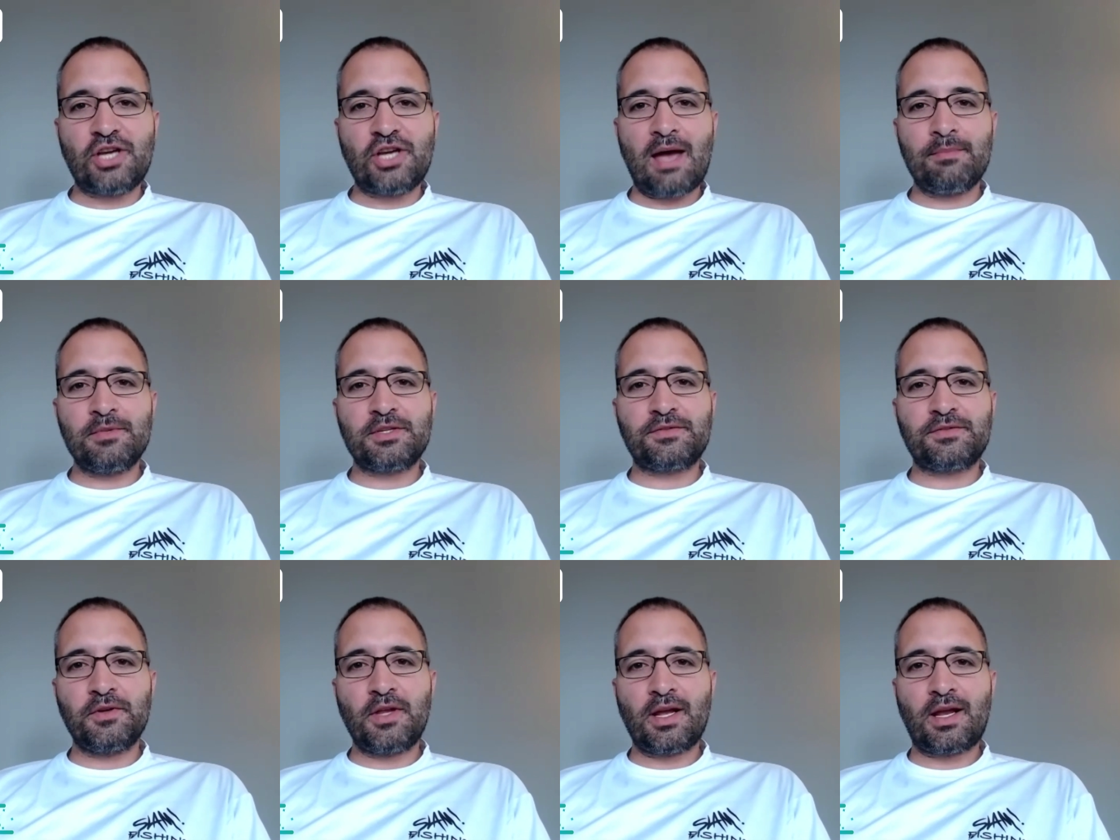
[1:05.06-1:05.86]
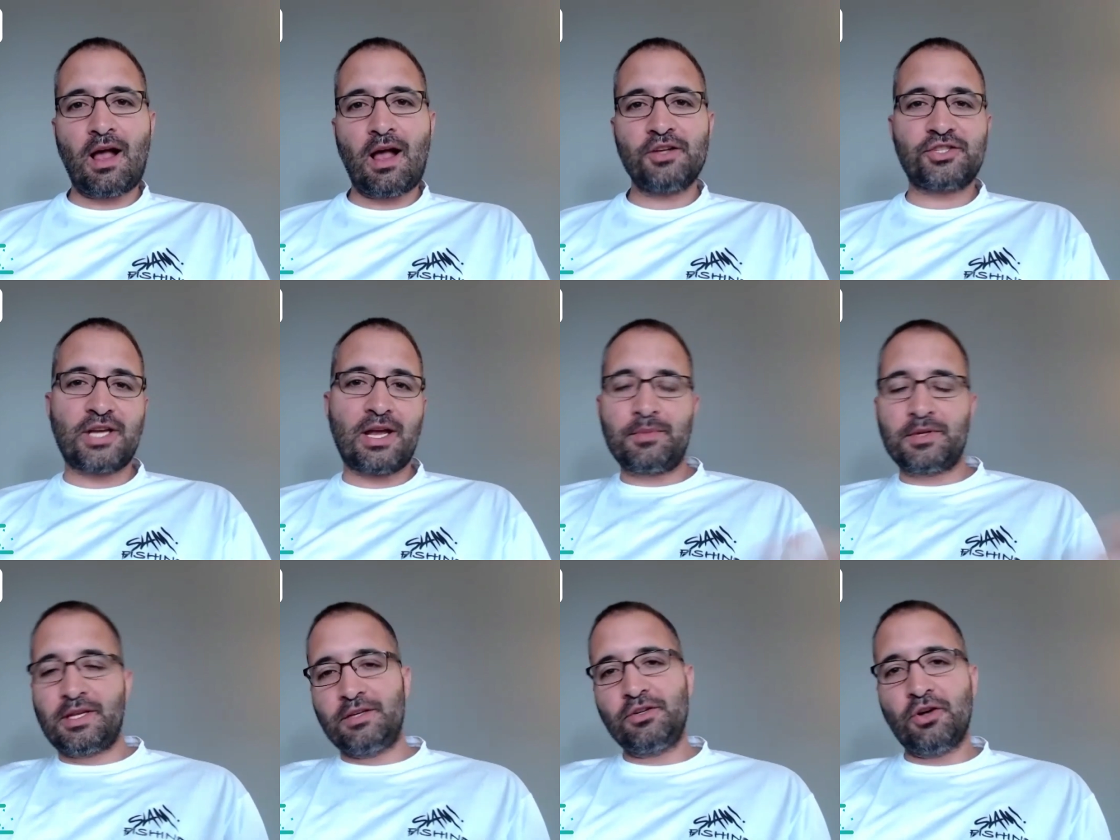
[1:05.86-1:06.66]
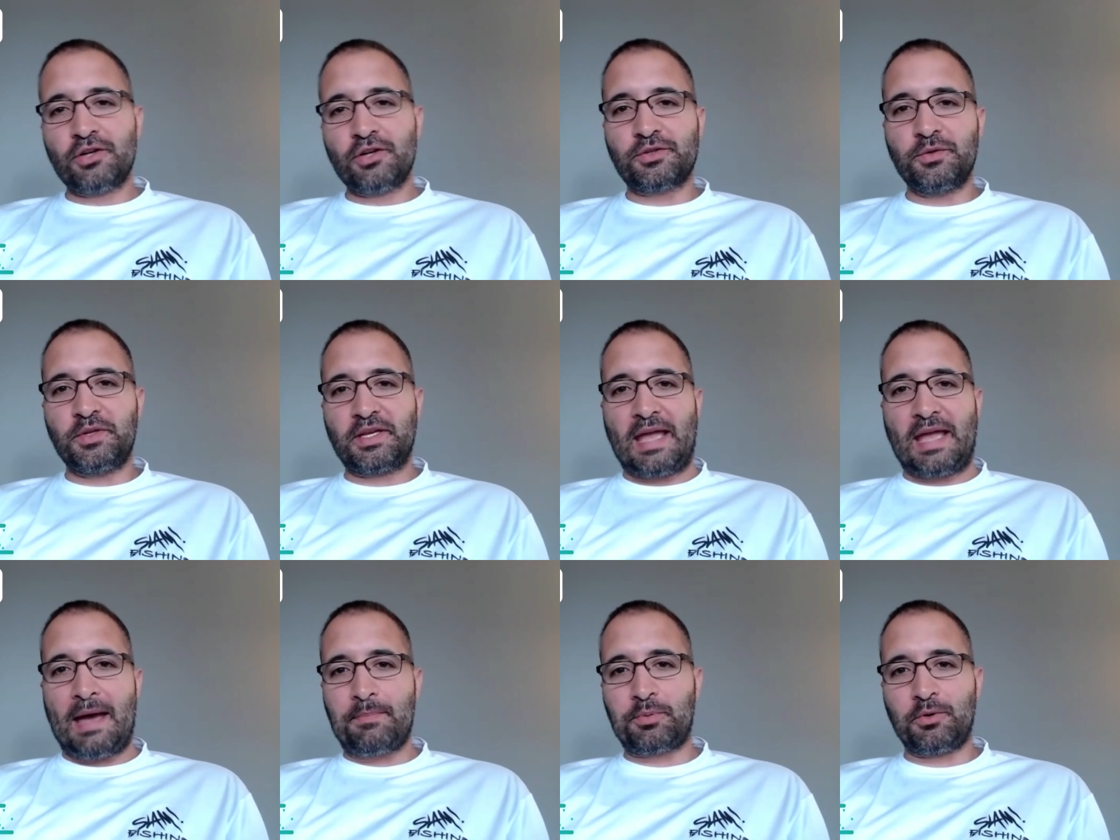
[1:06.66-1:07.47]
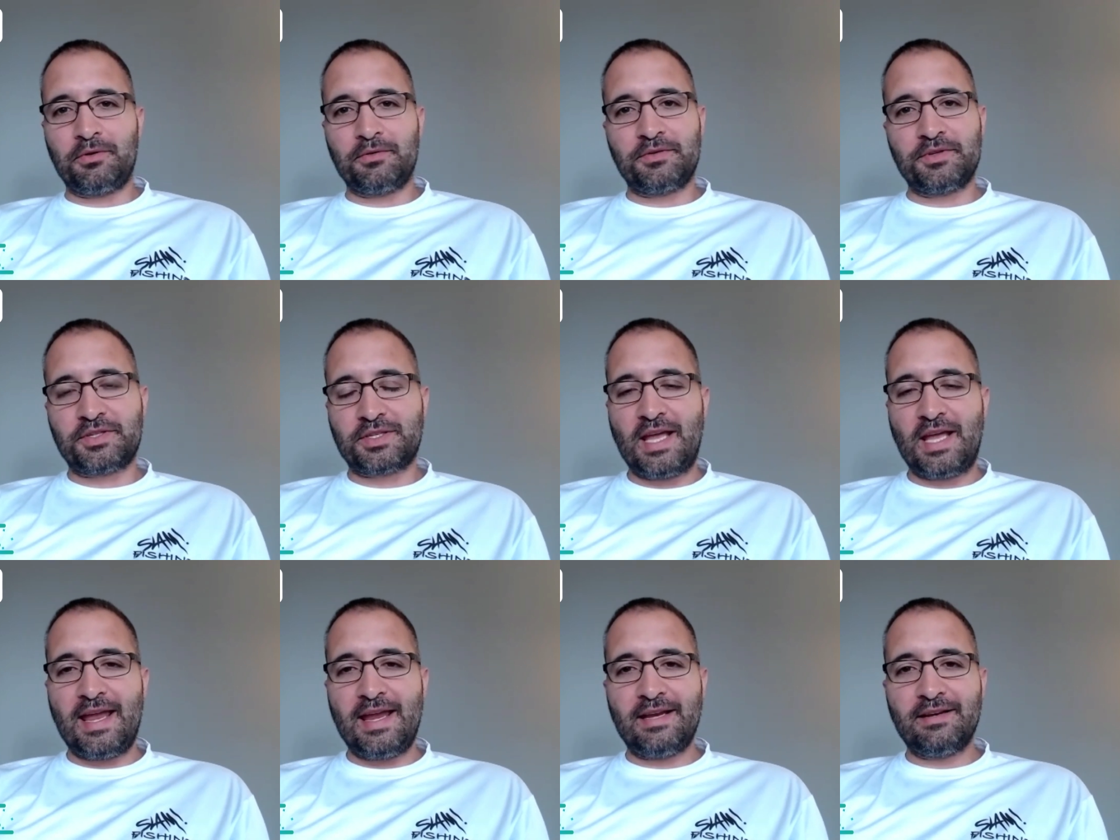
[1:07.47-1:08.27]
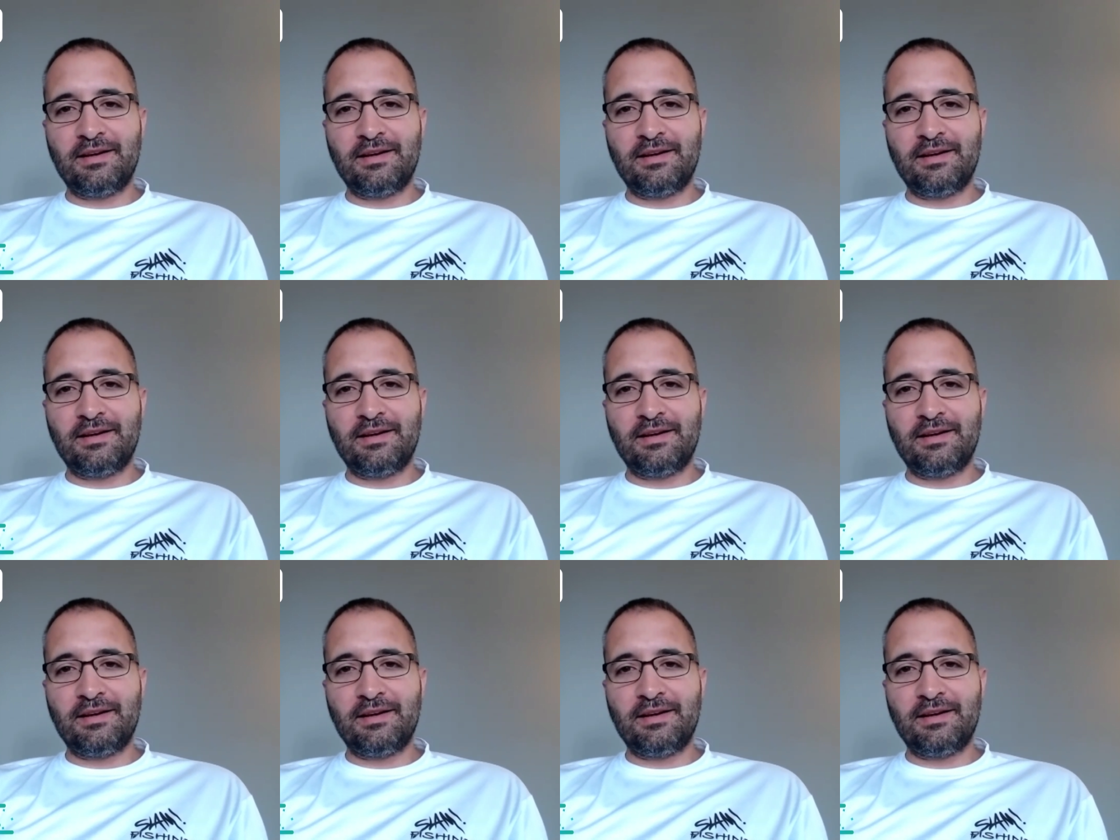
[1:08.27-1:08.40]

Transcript: atmosphere, that college town, but then you're also in the capital of the state.